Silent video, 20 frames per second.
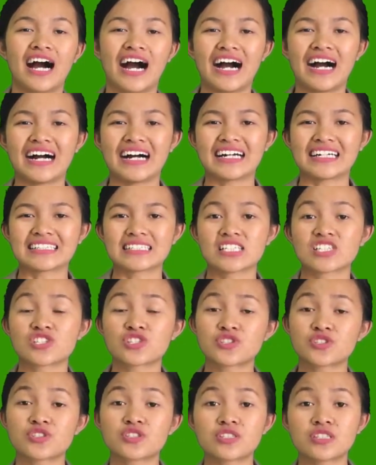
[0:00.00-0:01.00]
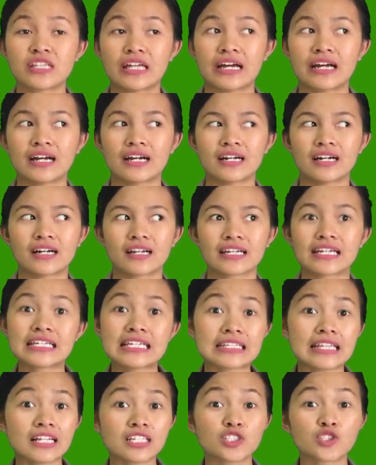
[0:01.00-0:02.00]
the
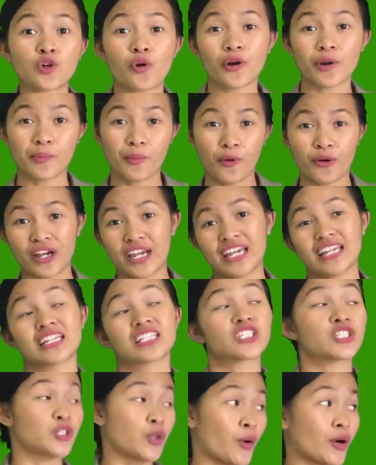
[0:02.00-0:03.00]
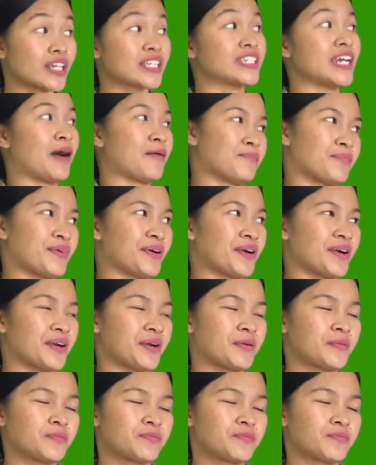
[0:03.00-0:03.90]
digital storybook in a Storyjumper.